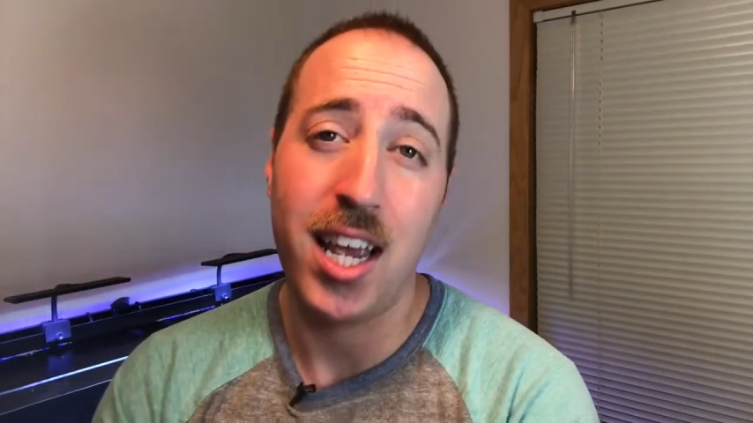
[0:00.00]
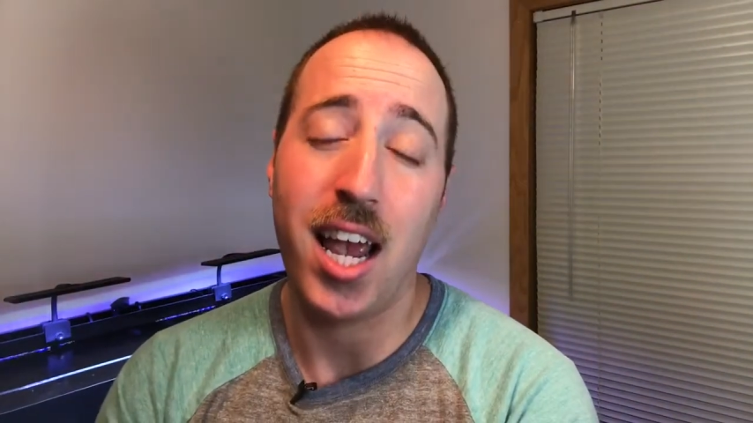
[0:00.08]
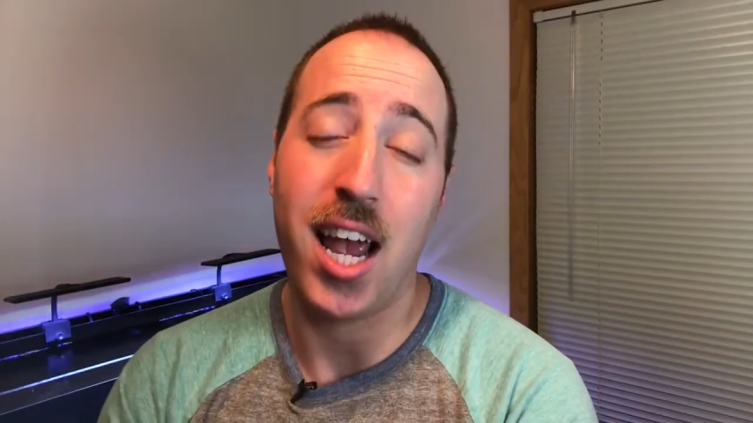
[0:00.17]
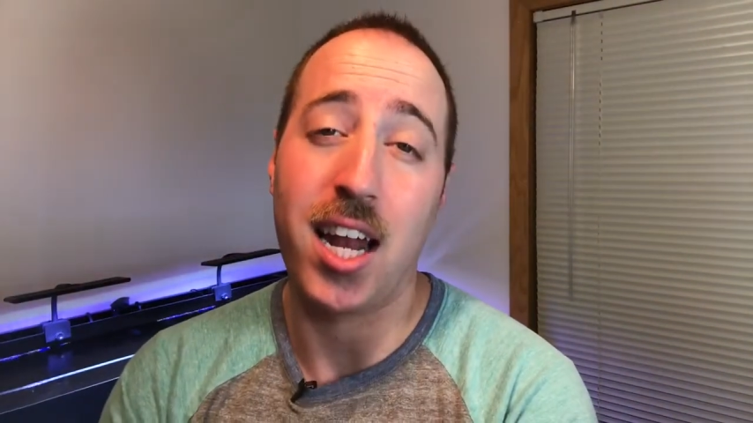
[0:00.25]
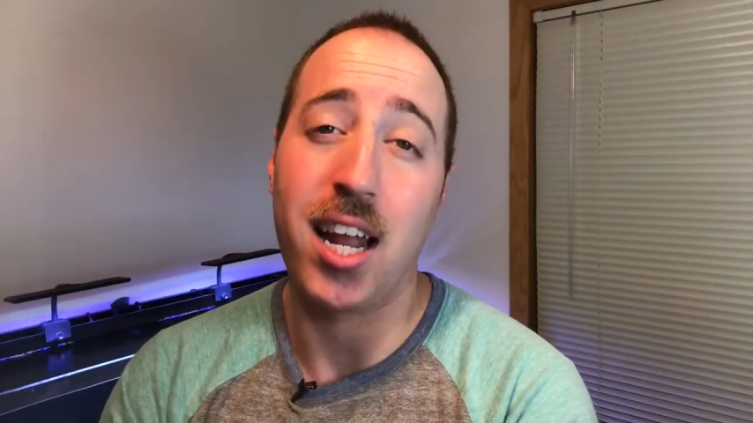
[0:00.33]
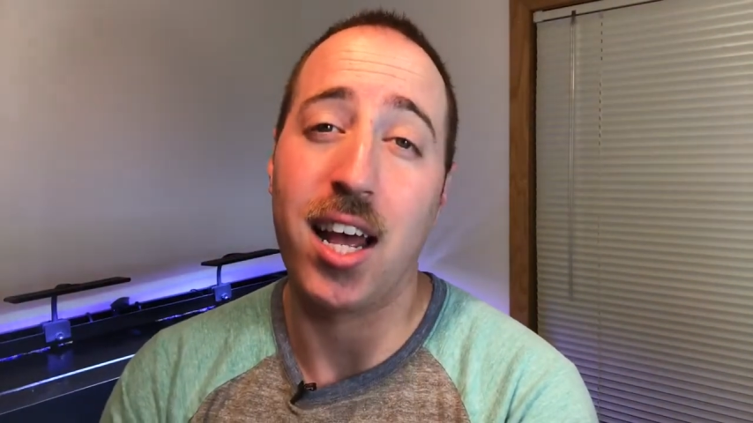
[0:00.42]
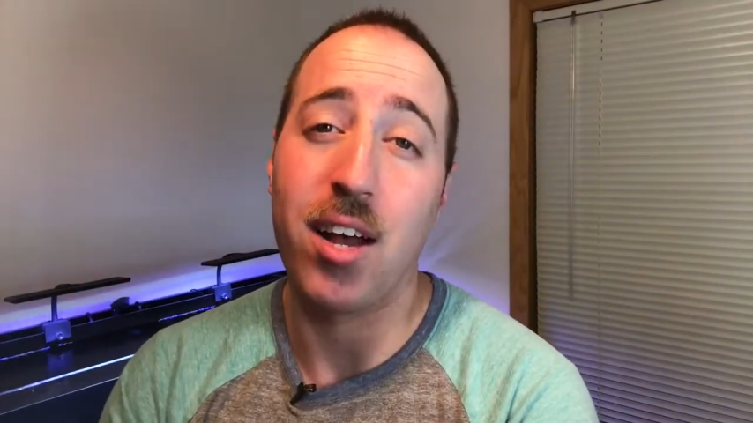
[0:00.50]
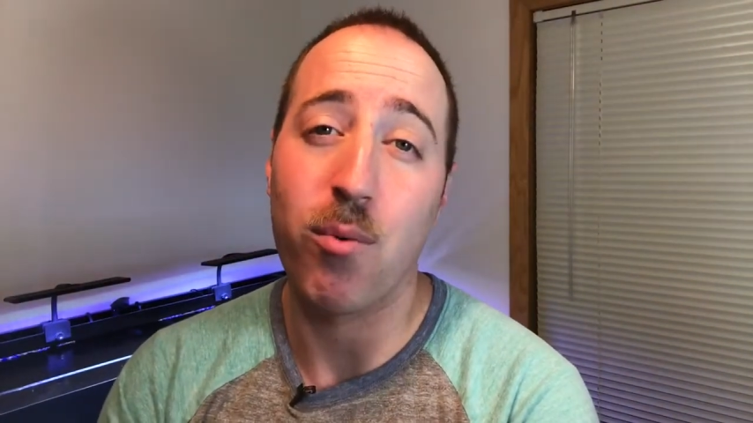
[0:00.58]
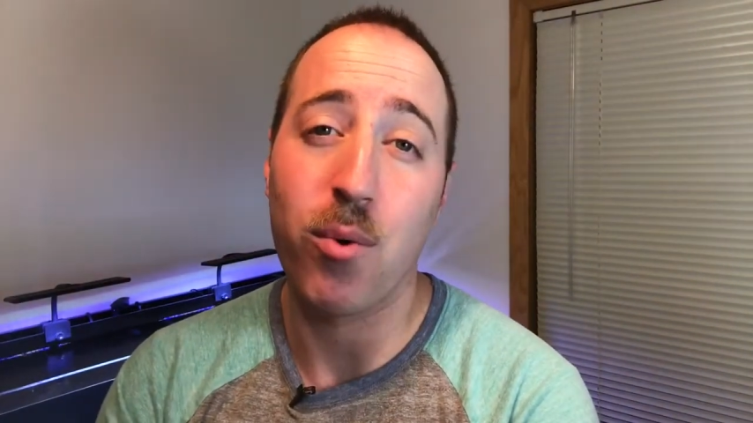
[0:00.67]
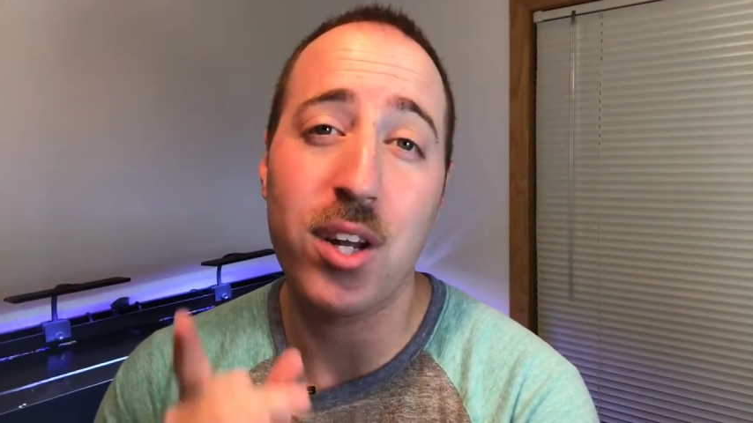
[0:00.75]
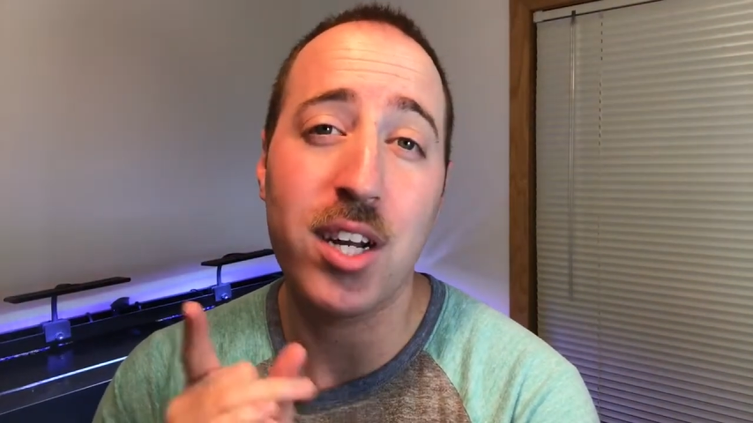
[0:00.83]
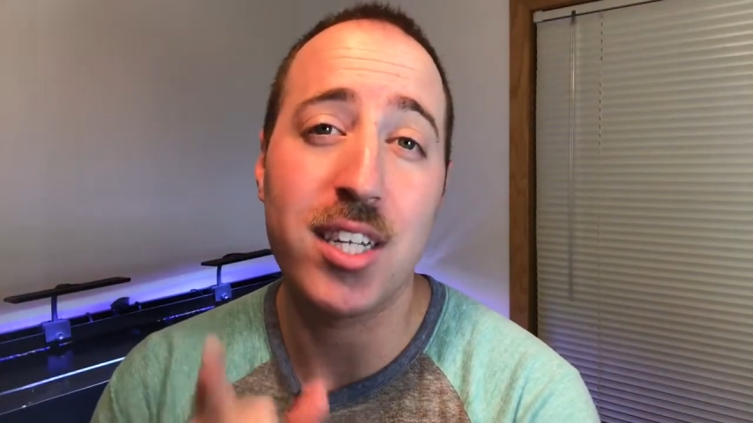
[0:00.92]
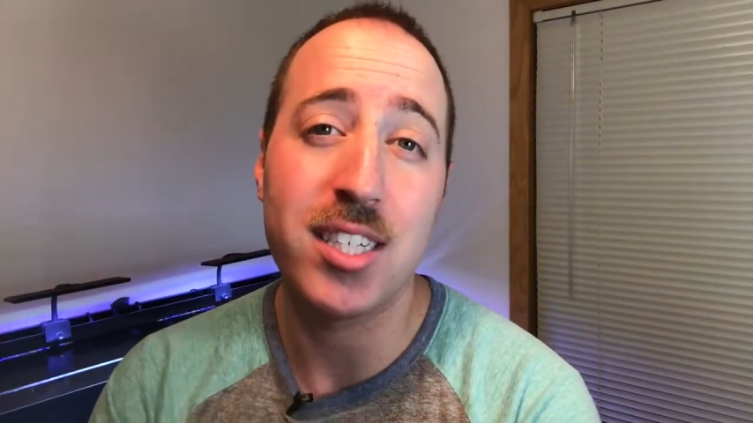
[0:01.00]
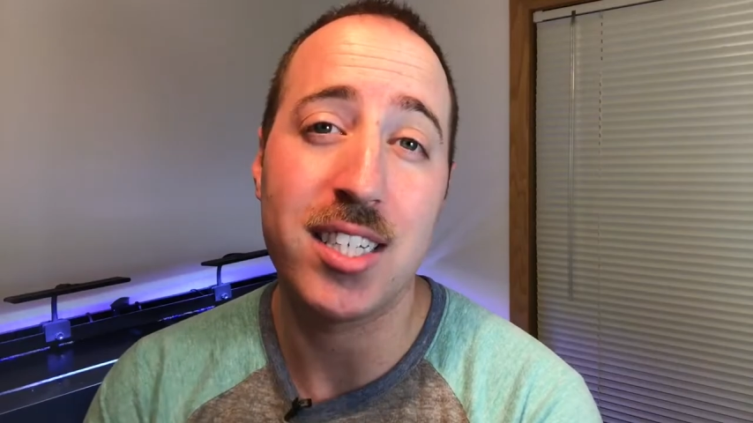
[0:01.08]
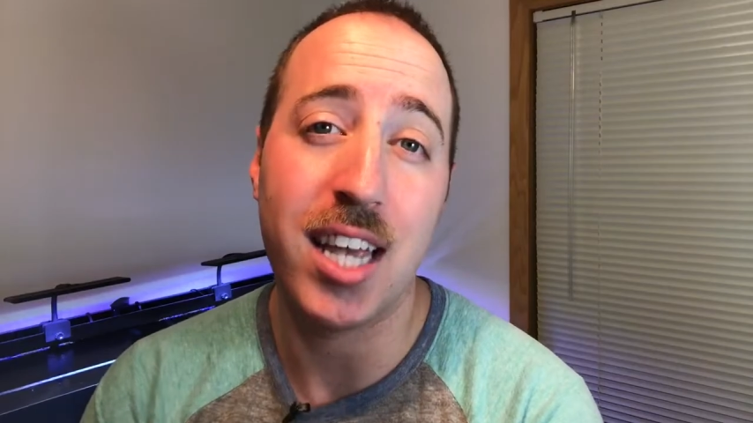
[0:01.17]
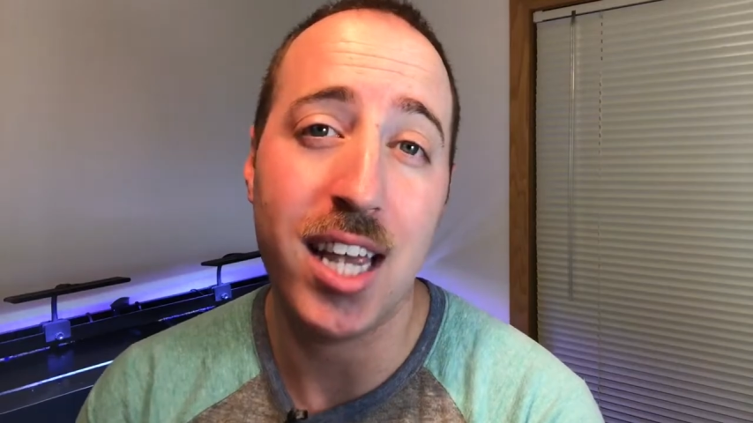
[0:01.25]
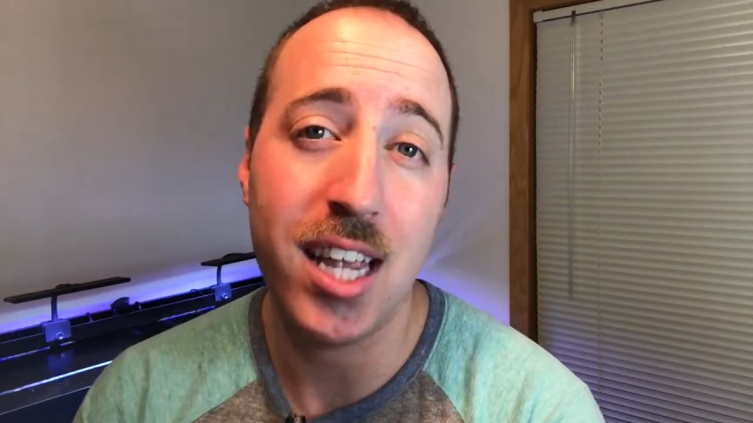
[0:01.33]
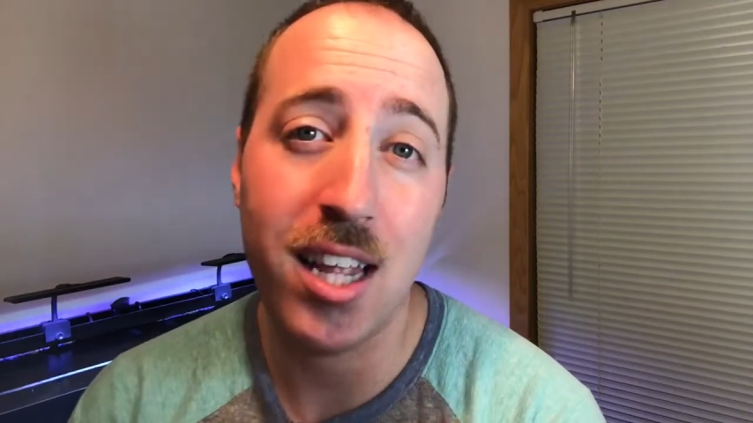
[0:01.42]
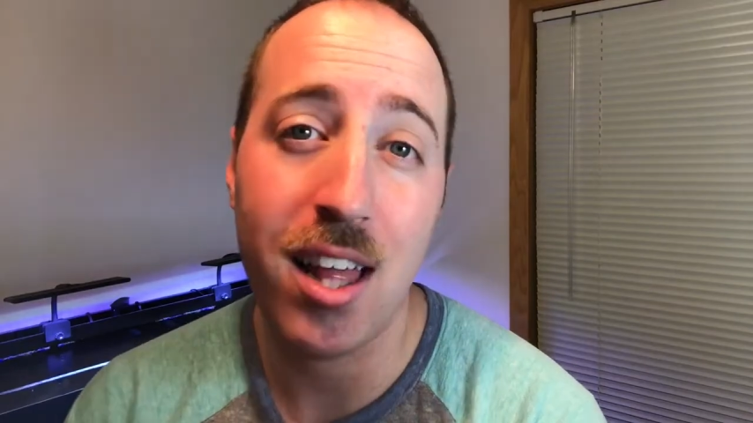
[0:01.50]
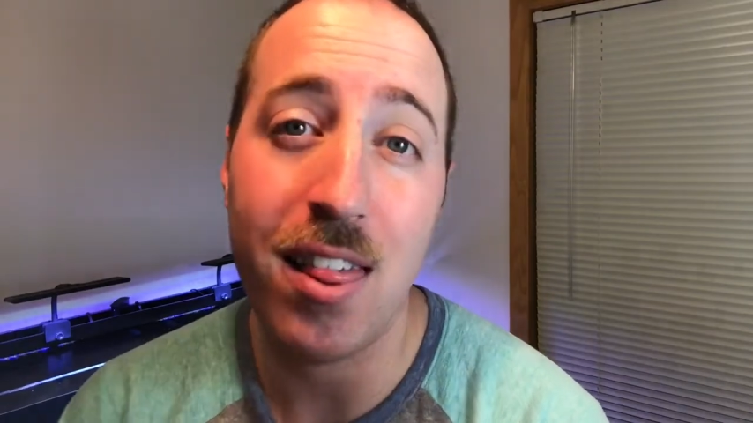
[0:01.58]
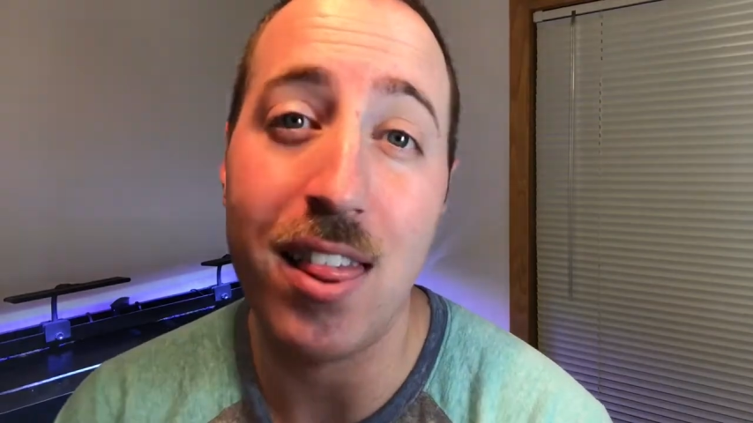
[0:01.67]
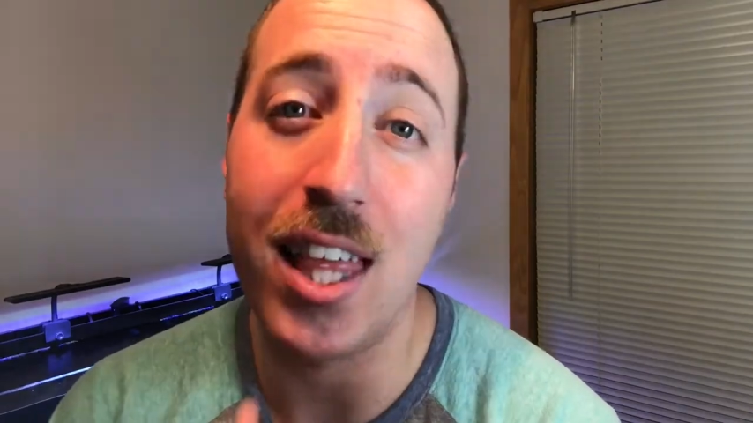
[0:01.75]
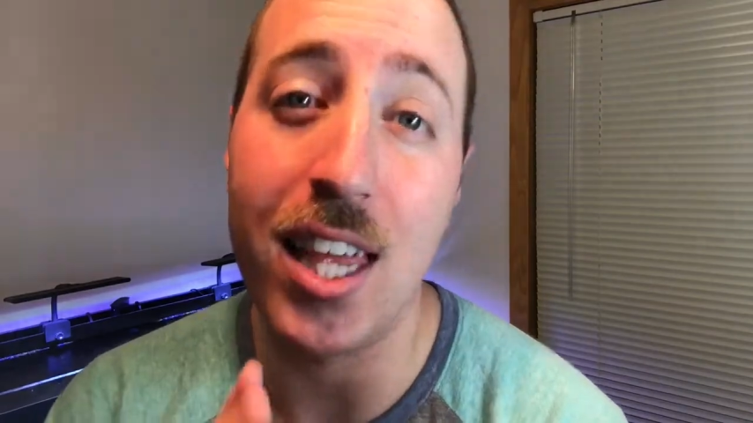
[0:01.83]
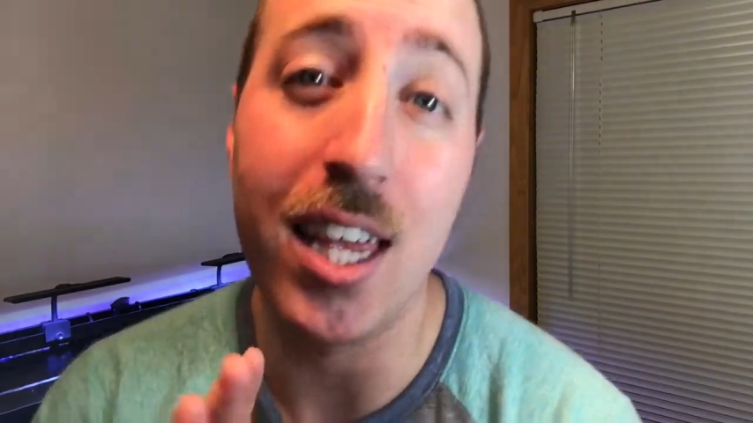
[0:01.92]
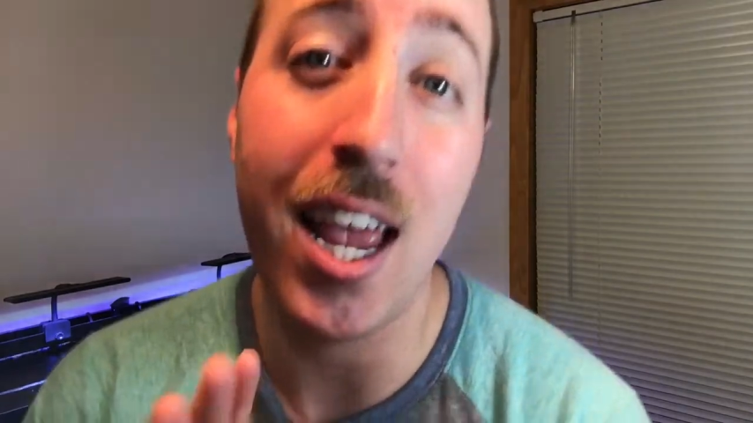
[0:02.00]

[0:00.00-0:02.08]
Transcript: And uh, we're gonna say the